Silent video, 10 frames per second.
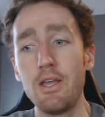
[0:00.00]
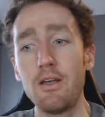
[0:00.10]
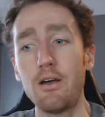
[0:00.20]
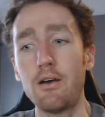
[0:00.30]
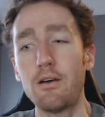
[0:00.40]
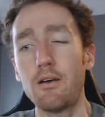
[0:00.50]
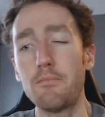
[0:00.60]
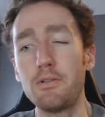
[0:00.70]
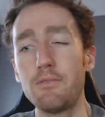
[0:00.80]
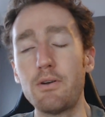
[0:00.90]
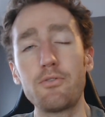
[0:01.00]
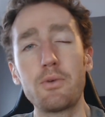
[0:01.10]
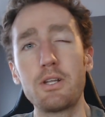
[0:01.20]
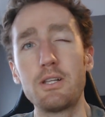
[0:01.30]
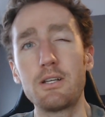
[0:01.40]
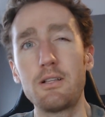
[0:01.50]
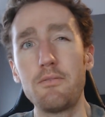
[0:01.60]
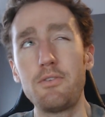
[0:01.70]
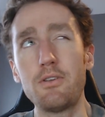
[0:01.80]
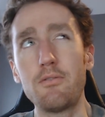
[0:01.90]
I believe I was running in the
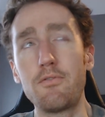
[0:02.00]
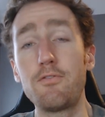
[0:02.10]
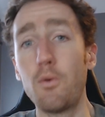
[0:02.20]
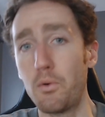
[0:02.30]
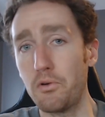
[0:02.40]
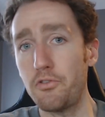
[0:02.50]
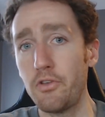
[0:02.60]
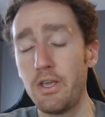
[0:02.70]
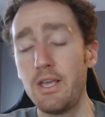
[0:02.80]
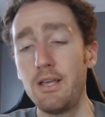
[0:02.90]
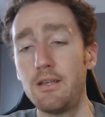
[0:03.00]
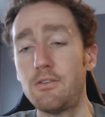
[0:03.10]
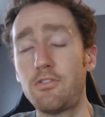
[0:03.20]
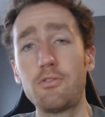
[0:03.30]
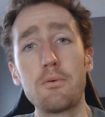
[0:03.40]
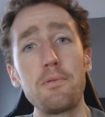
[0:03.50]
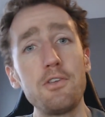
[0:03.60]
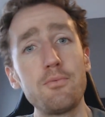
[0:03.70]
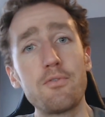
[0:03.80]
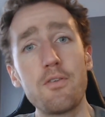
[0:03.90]
Clifton 4s, and this is a
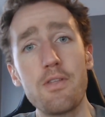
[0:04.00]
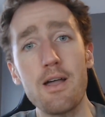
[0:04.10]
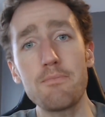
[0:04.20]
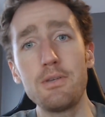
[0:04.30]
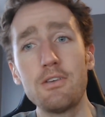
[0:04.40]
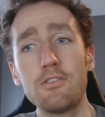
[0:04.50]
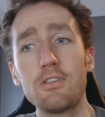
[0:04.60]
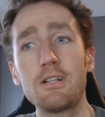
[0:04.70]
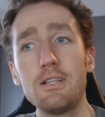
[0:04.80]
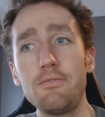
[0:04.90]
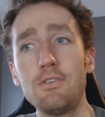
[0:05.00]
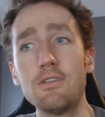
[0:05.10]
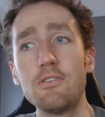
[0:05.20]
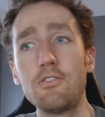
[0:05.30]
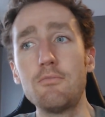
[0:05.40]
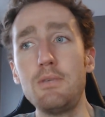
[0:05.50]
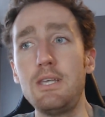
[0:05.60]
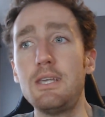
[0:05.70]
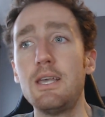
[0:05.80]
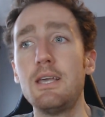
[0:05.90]
replacement for that because the Cliftons, to
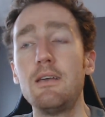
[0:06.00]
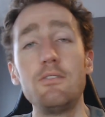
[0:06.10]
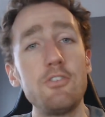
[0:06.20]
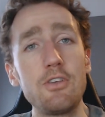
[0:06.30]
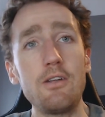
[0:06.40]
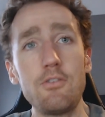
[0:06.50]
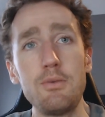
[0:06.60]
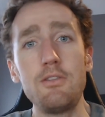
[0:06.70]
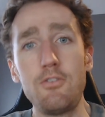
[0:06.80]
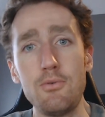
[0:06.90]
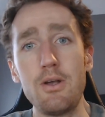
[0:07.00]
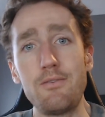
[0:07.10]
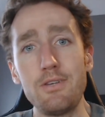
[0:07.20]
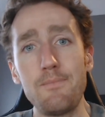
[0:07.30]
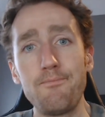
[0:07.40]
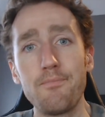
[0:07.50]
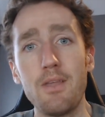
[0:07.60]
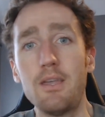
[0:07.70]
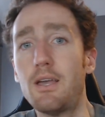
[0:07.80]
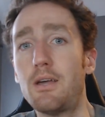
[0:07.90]
me, just got to be too heavy.
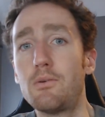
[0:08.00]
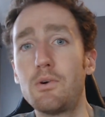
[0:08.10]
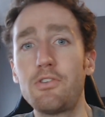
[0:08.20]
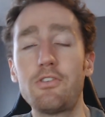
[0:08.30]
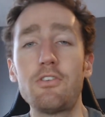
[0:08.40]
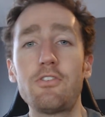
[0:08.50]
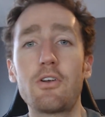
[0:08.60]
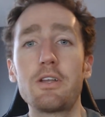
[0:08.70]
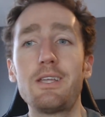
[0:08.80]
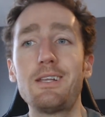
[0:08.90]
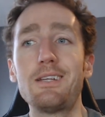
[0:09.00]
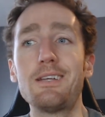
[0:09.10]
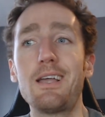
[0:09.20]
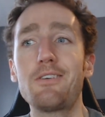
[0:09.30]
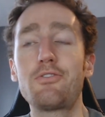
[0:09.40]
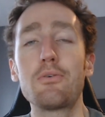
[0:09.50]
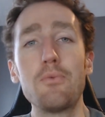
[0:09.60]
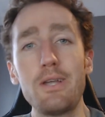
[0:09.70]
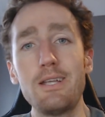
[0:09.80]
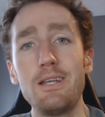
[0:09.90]
And once they start getting extra
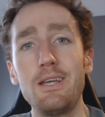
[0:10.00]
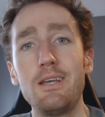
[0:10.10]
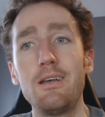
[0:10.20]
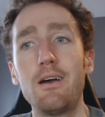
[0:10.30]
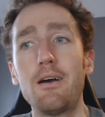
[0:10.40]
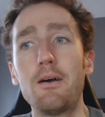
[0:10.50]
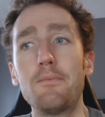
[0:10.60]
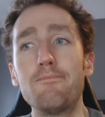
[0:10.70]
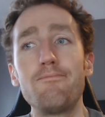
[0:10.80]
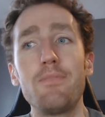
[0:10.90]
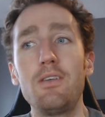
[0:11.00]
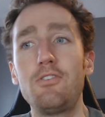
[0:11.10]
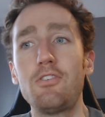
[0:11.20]
weight, it